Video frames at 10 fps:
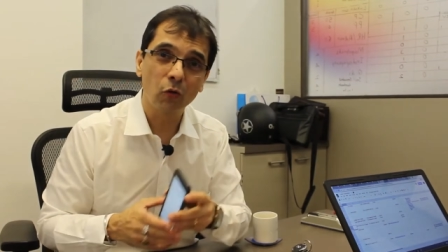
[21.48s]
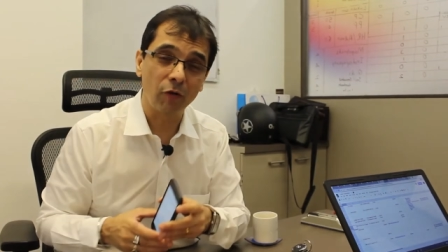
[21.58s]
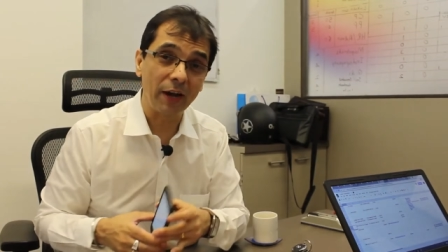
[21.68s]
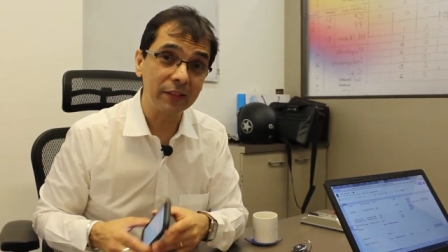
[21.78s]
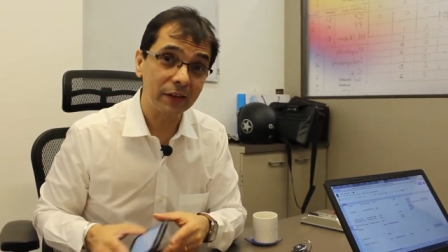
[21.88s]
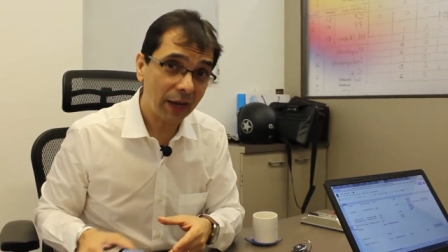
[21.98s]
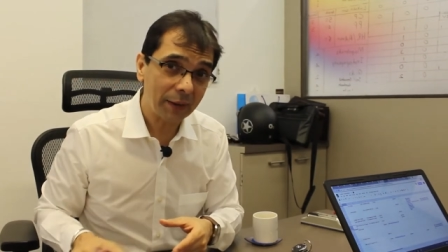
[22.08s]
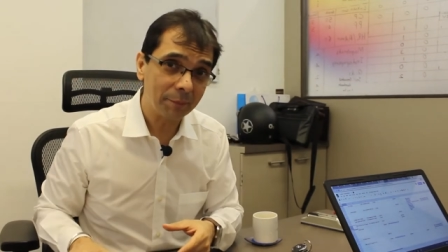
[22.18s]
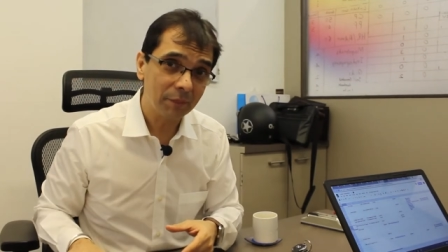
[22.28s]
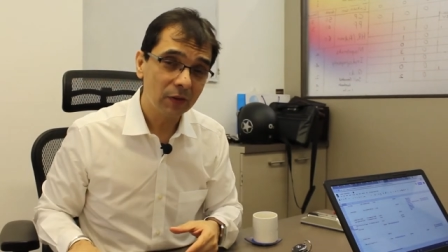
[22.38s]
to find the
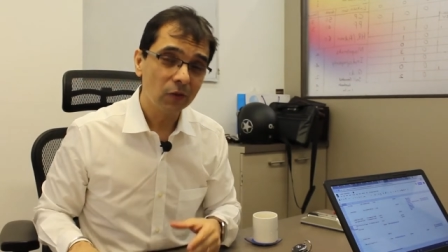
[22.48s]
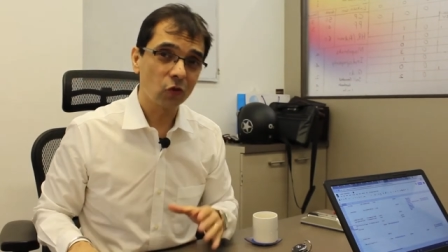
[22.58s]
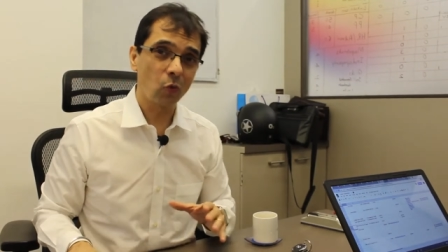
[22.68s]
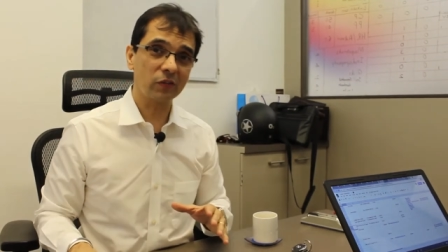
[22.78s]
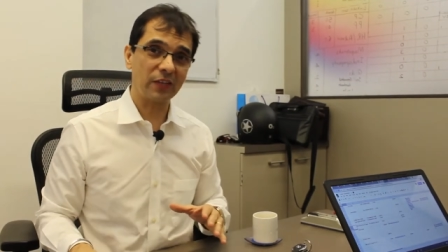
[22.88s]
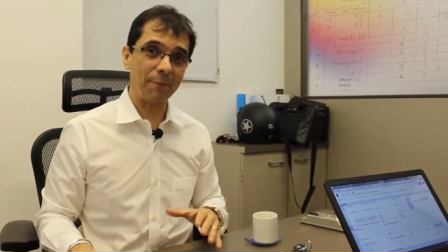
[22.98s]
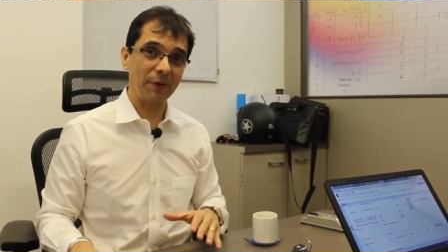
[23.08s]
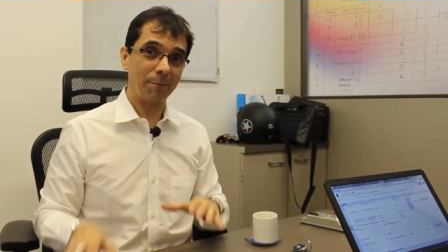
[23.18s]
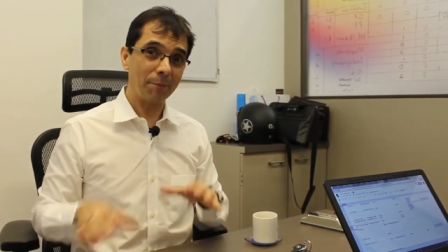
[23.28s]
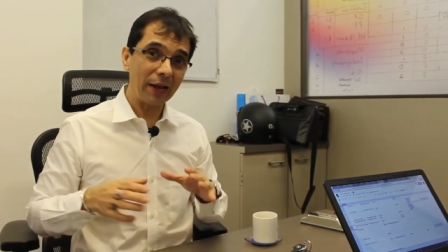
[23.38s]
time. So what's
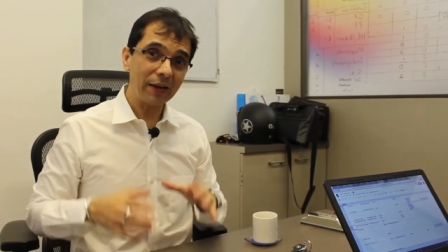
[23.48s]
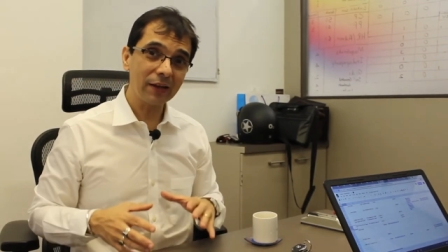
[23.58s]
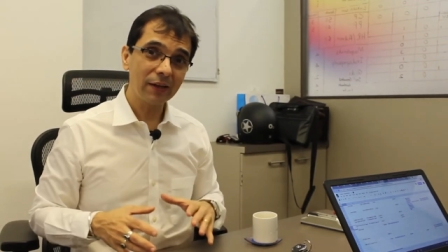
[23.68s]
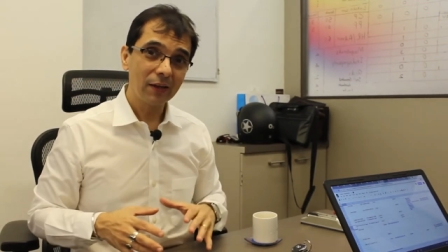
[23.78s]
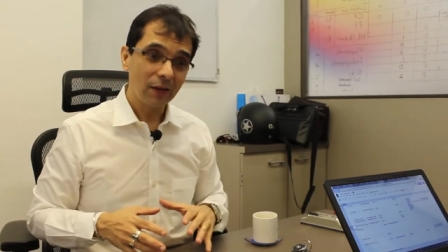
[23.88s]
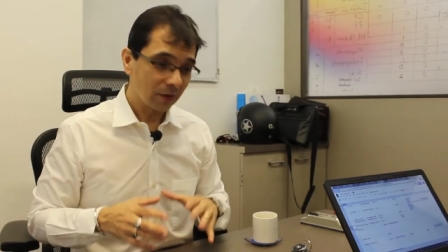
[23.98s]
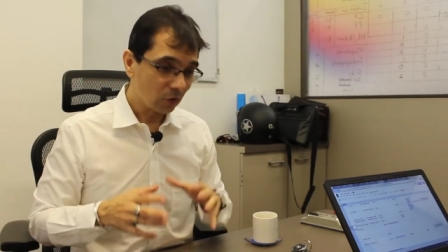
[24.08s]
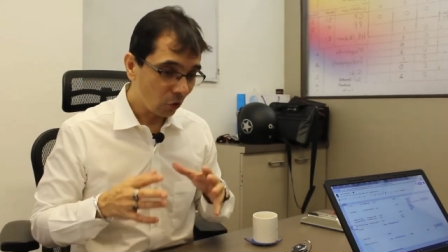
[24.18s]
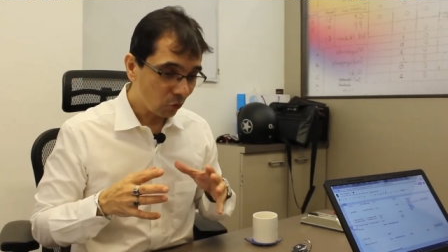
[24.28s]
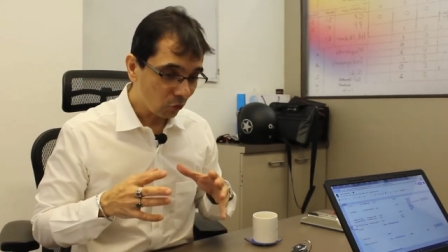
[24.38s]
happened? Pele, you
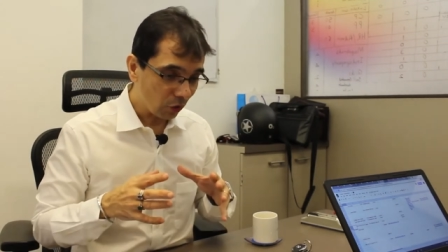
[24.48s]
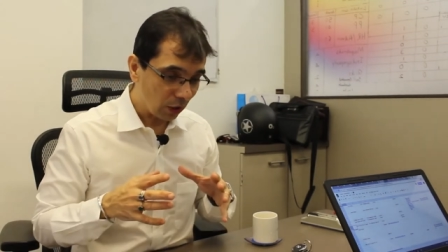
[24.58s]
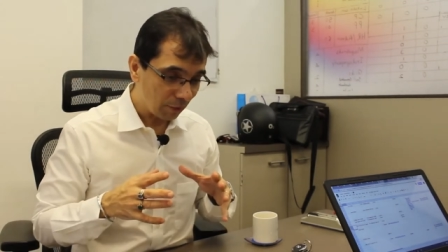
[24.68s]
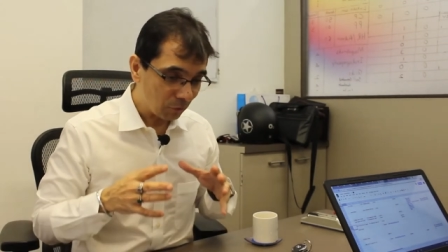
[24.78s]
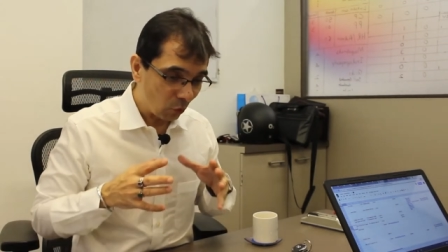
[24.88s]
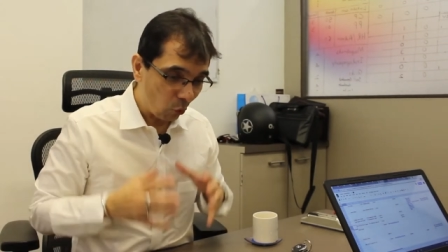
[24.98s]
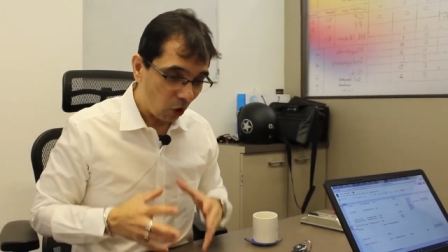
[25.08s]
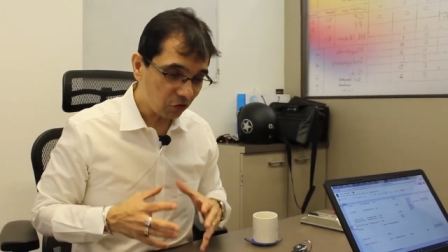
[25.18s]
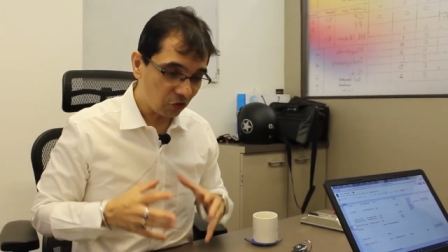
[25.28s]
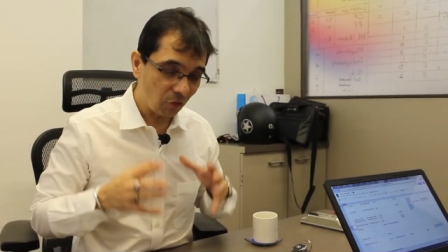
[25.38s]
know, uh, the
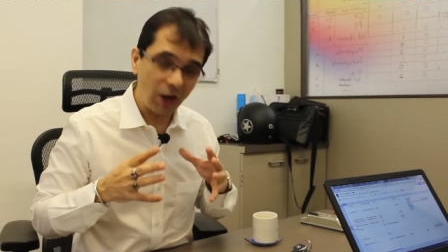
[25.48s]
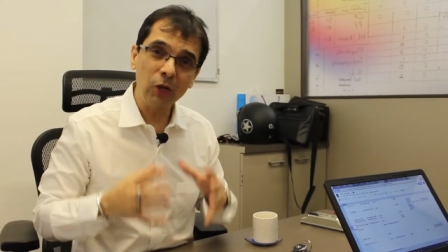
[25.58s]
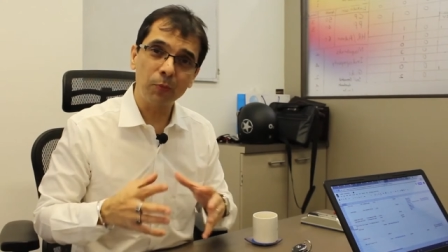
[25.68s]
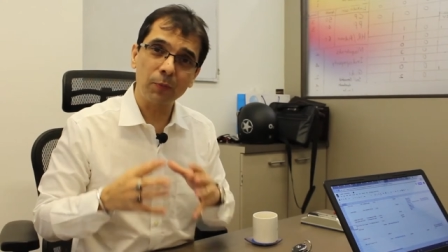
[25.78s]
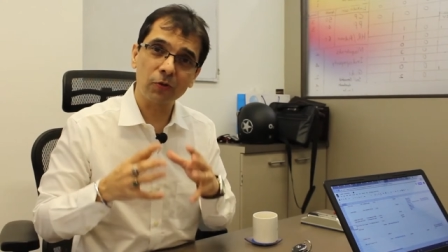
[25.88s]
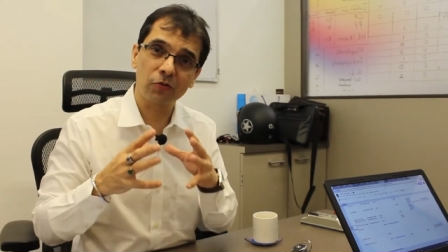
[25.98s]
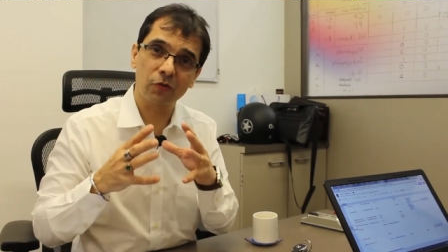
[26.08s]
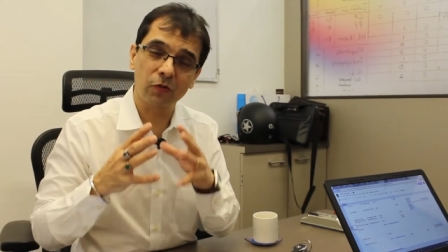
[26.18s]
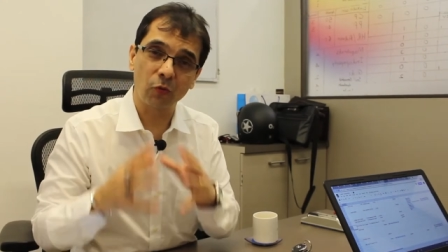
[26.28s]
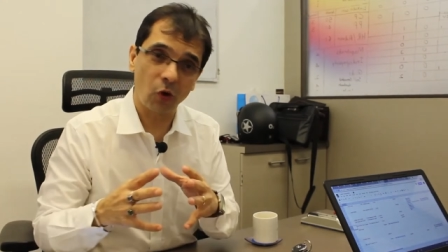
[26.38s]
watch, the value
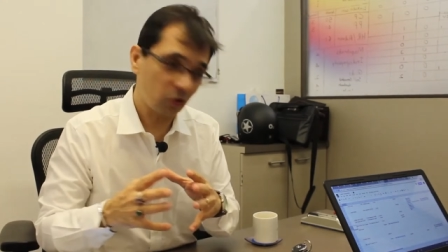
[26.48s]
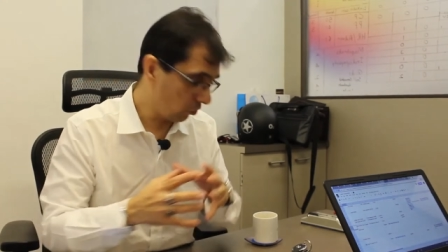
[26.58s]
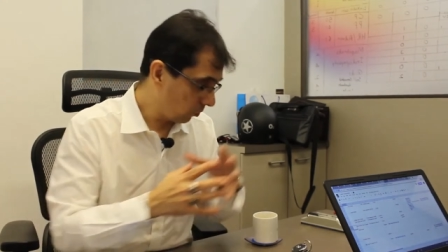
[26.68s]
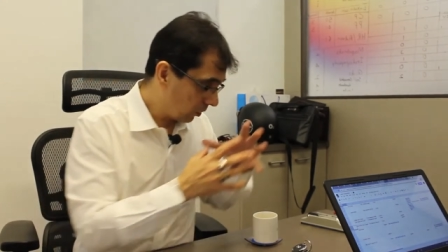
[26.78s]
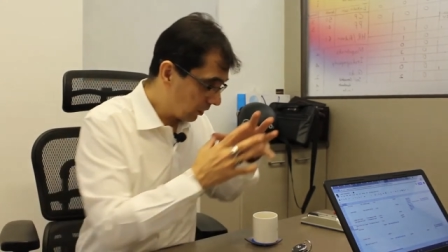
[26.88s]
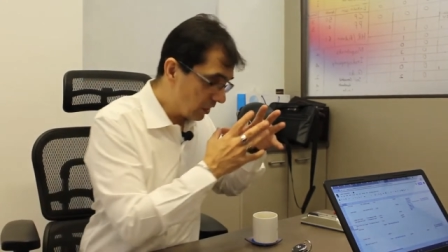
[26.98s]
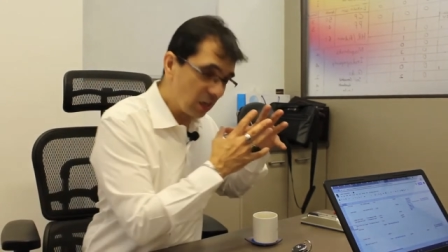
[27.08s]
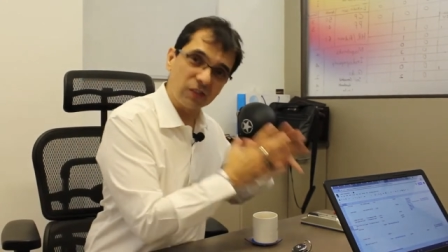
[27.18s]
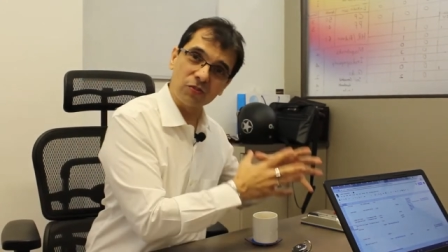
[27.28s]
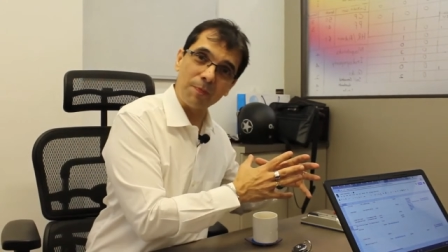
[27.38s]
proposition of the watch
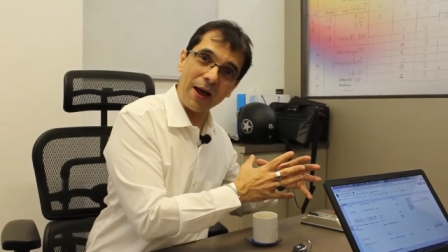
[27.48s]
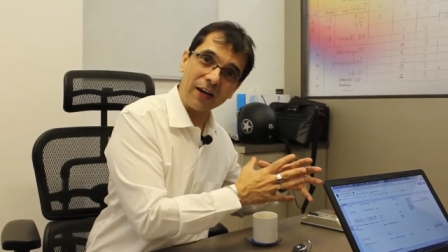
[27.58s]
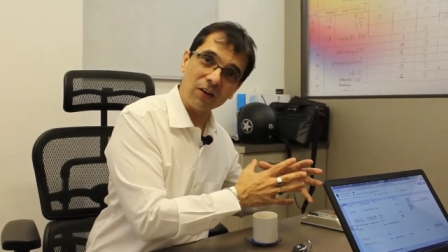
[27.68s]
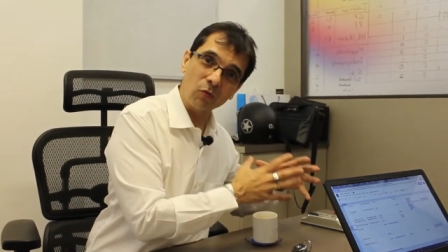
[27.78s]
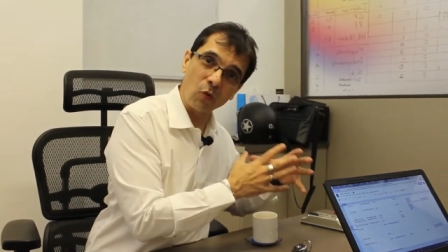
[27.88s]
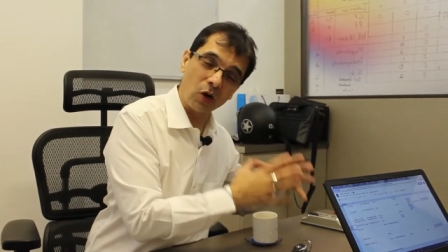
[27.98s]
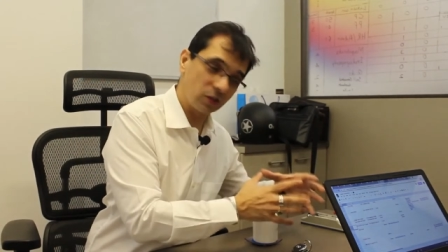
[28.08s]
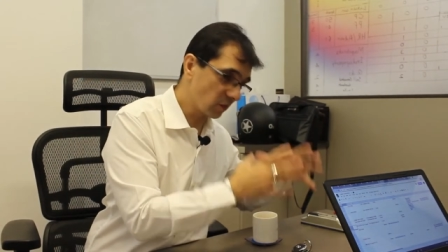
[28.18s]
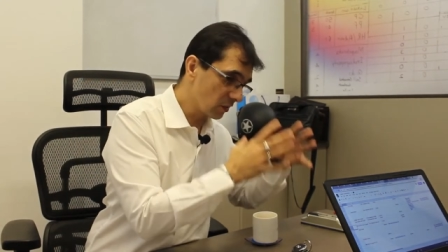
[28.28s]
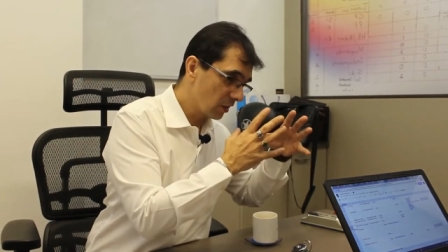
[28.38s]
years back
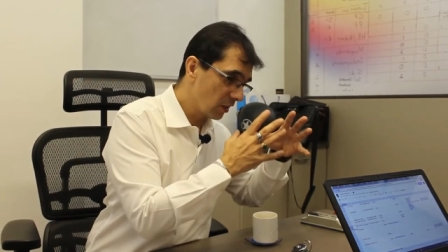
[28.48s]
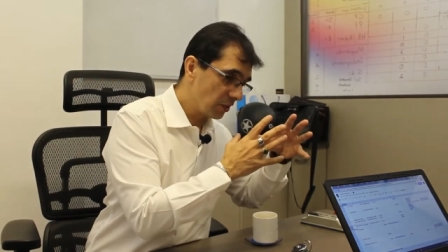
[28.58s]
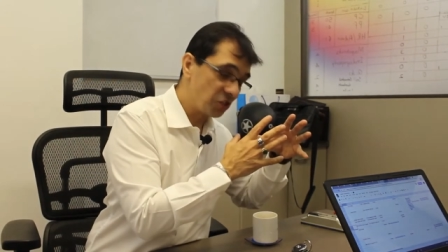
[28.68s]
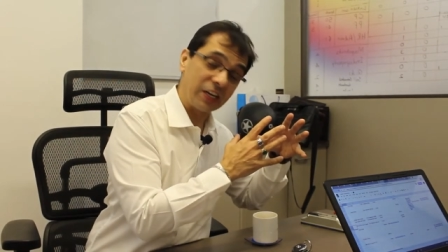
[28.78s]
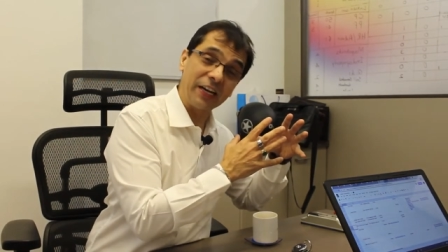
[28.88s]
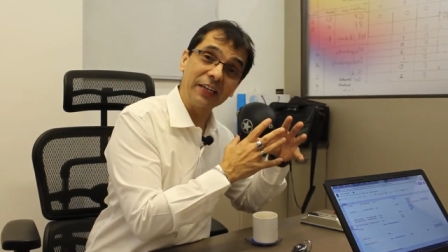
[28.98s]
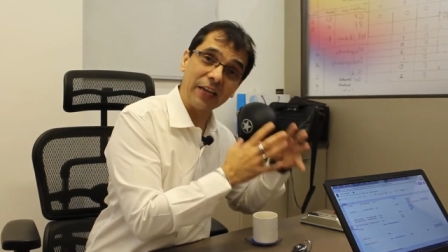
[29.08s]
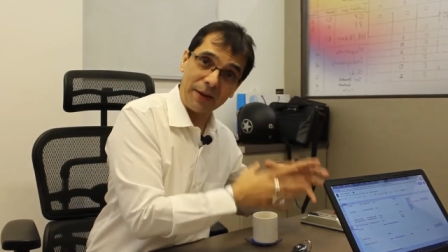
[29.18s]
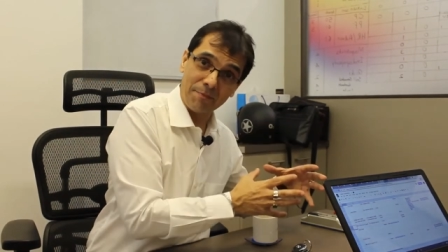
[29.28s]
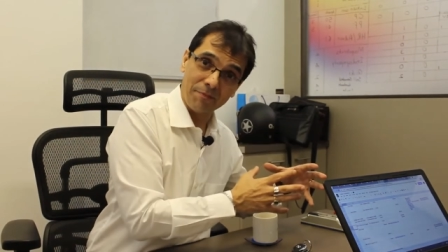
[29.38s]
was checking
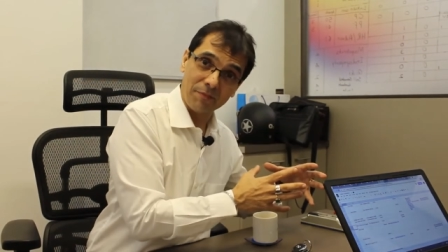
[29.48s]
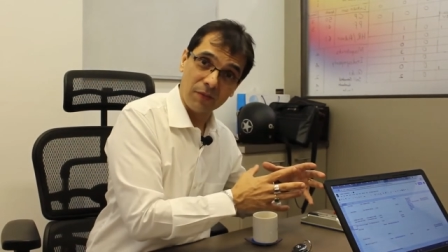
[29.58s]
time.